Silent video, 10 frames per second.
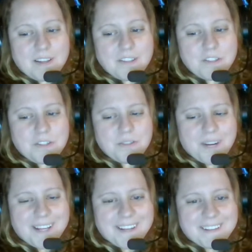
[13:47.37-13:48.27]

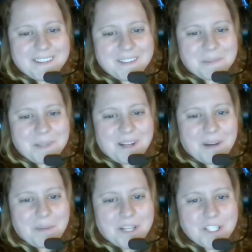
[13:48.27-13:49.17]
straying a little bit
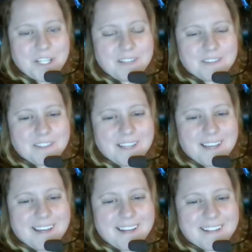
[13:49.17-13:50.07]
on my channel,
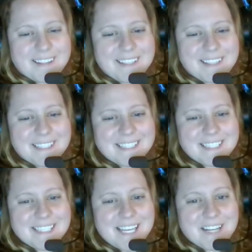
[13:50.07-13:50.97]
and
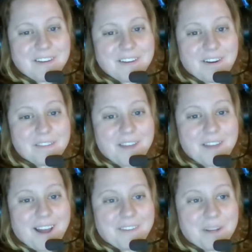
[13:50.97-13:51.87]
instead of
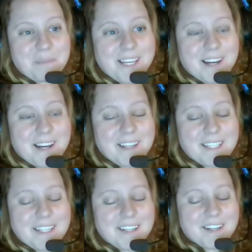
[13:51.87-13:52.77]
having me on
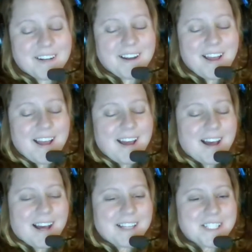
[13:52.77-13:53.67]
here,
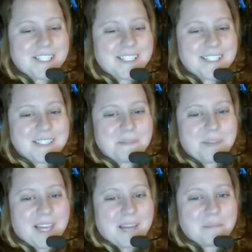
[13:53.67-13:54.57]
I just did some
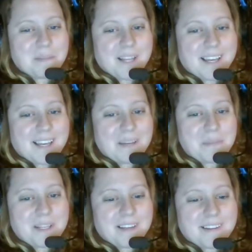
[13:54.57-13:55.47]
gameplay
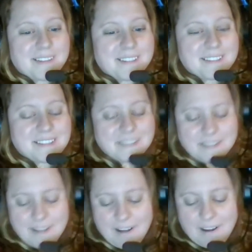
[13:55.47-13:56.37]
because
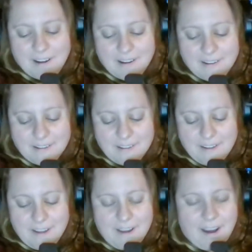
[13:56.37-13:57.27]

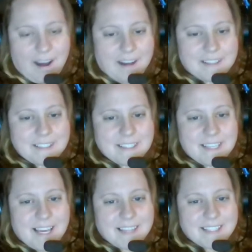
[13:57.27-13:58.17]

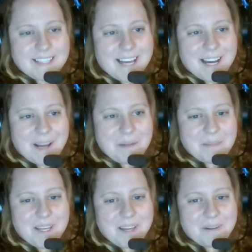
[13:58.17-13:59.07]
honestly at the
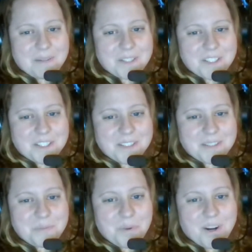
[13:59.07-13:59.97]
time it was
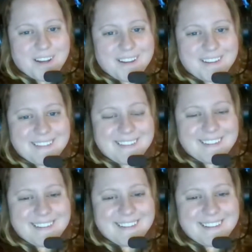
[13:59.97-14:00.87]
just what
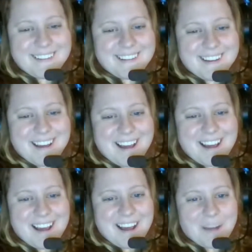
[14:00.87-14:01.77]

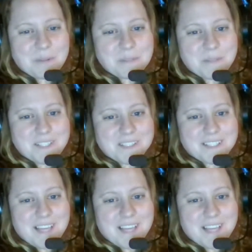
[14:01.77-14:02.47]
I was mentally